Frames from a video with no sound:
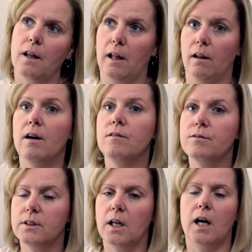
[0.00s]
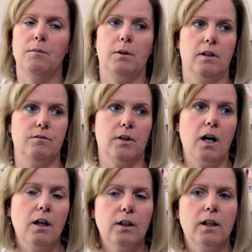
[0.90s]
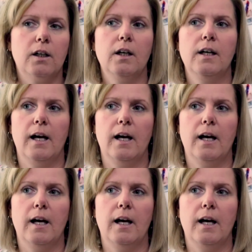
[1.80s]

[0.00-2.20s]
I love the top. I love the color,